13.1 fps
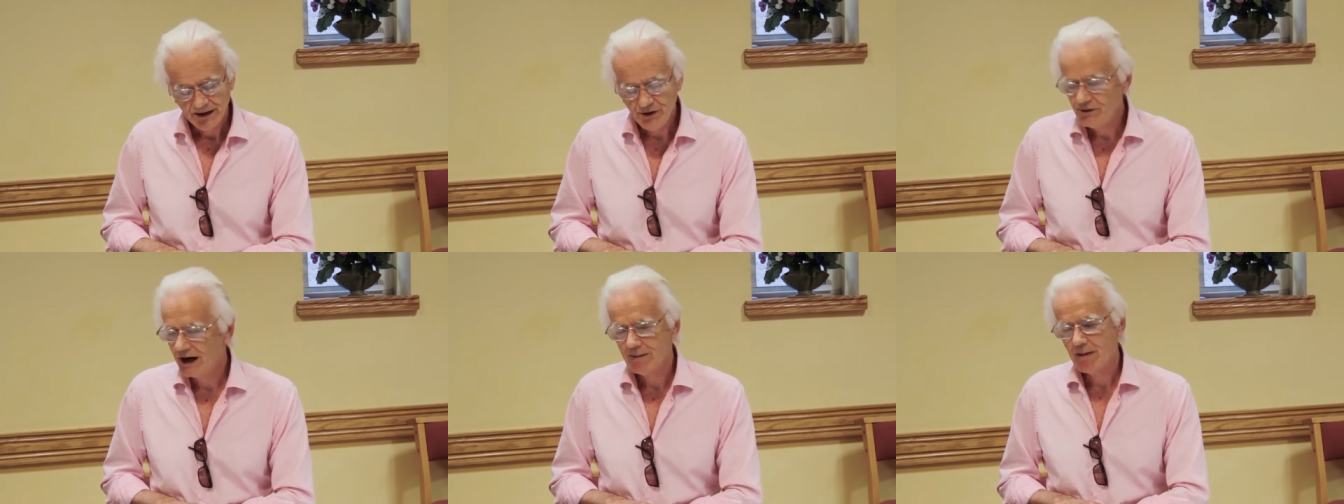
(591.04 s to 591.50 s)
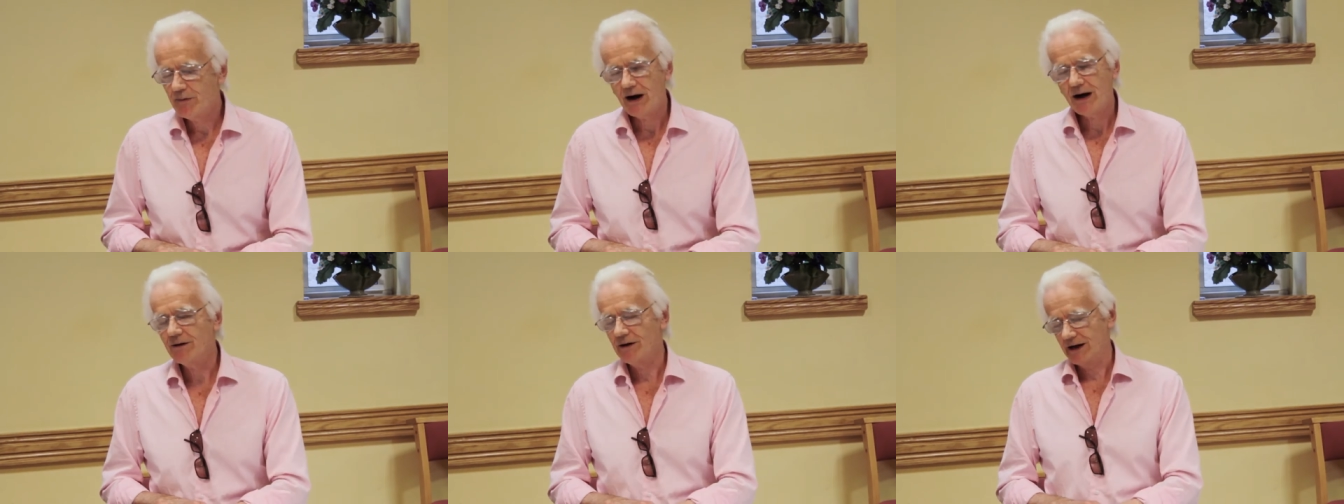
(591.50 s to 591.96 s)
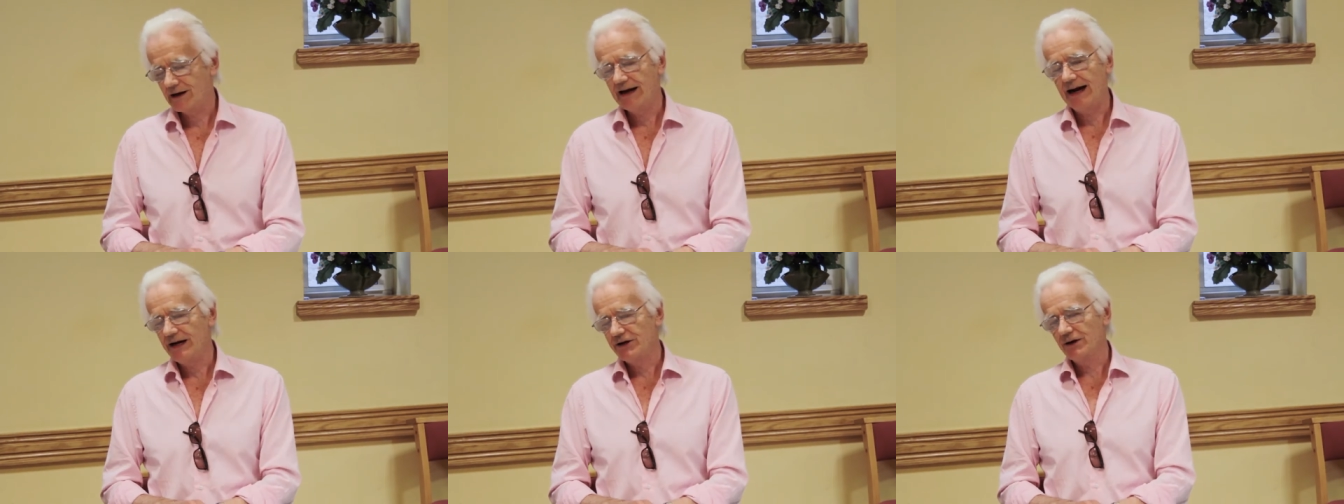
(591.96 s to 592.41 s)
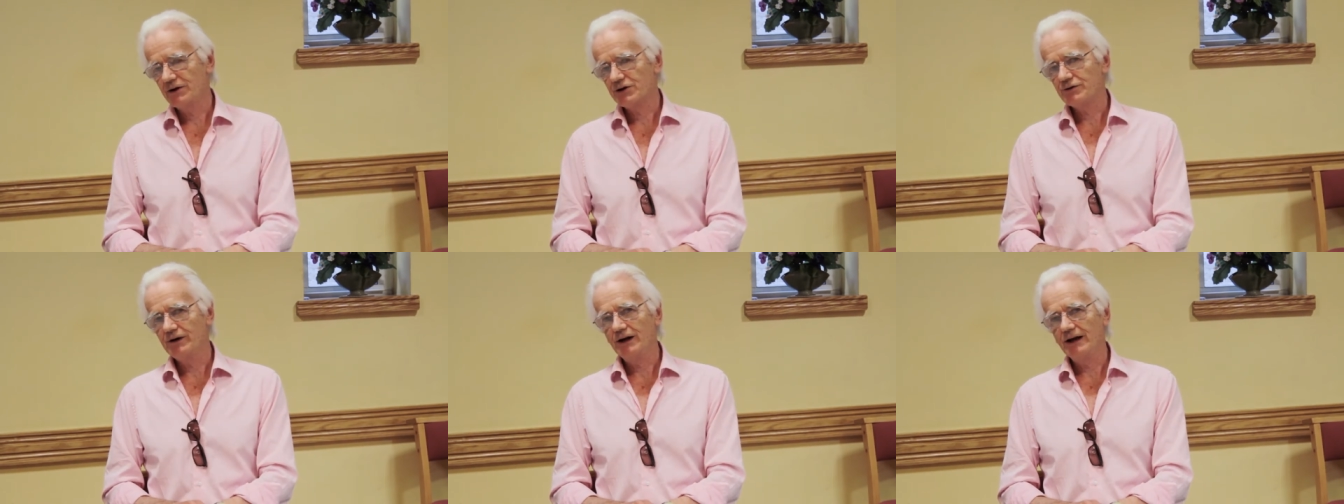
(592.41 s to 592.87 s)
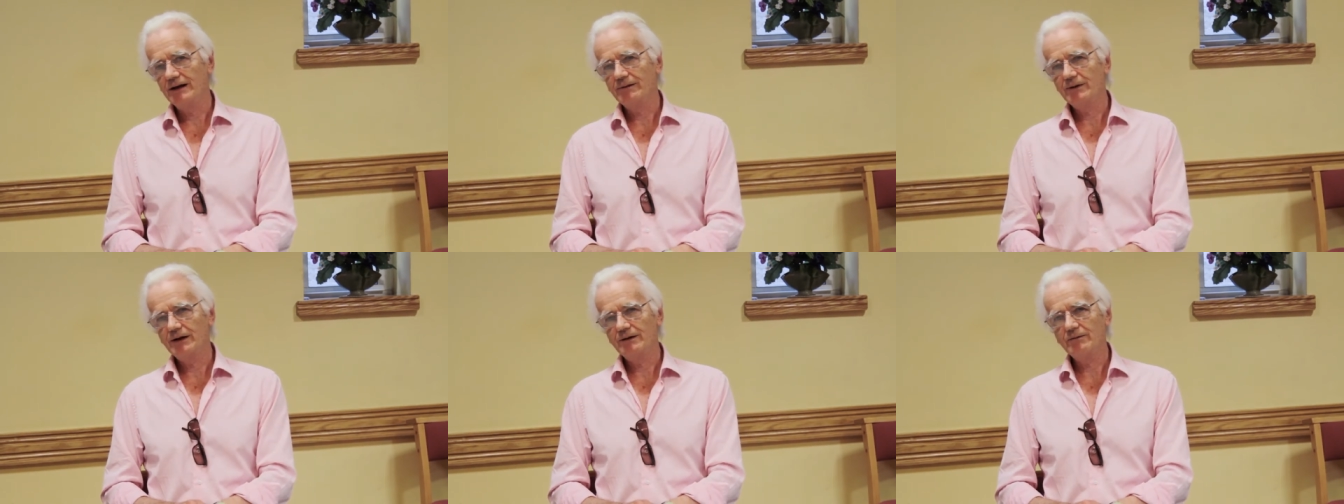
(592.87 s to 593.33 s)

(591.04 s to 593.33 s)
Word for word: You know, I remember other little anecdotes really.